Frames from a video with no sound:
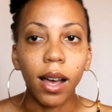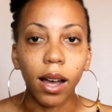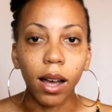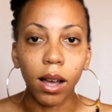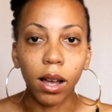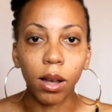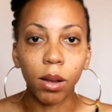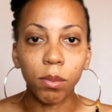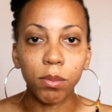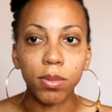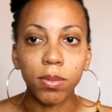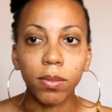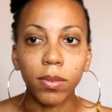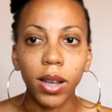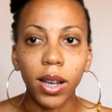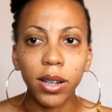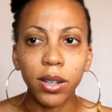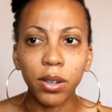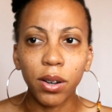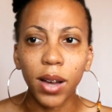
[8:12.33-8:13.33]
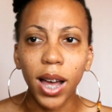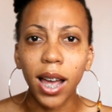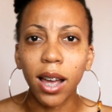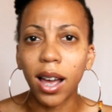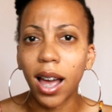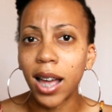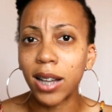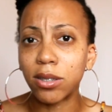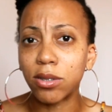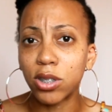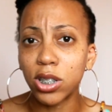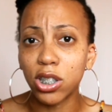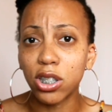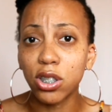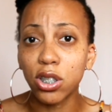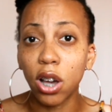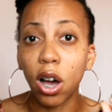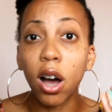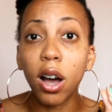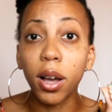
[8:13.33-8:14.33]
Um, you know, I, I
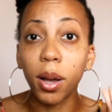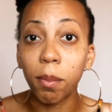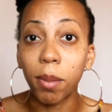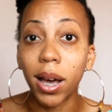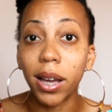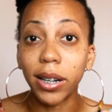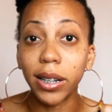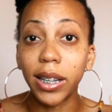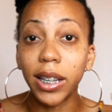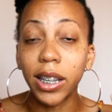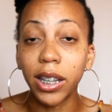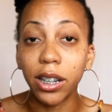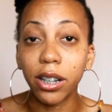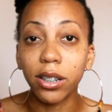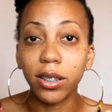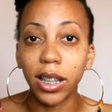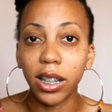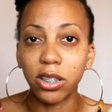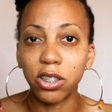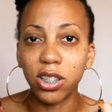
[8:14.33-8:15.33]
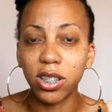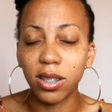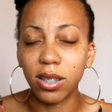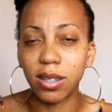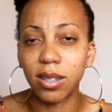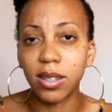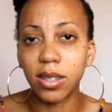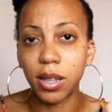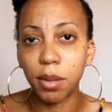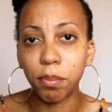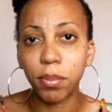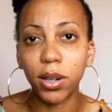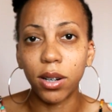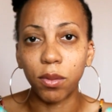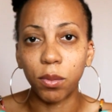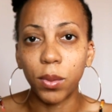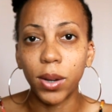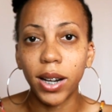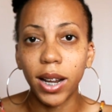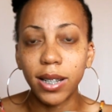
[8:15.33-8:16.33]
just talk about it here, like just a snippet
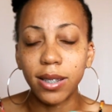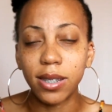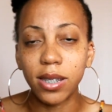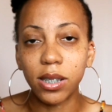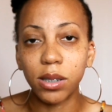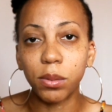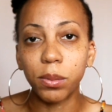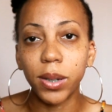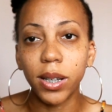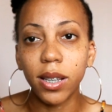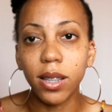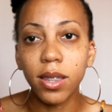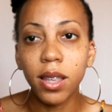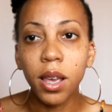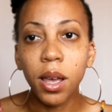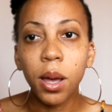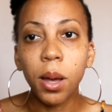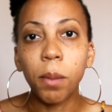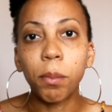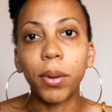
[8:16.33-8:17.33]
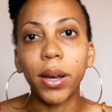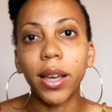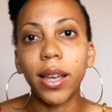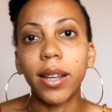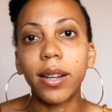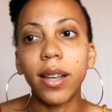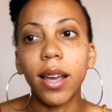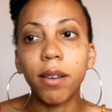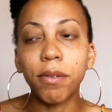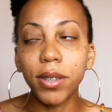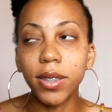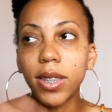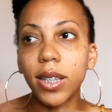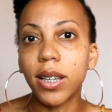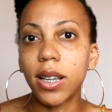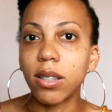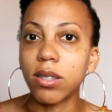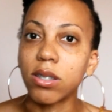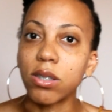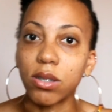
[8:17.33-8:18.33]
of what I deal with, but
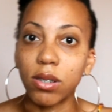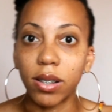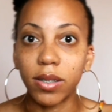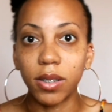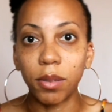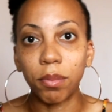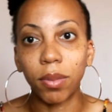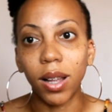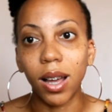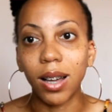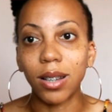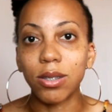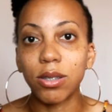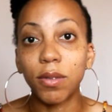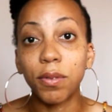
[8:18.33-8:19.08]
everything else is on the blog.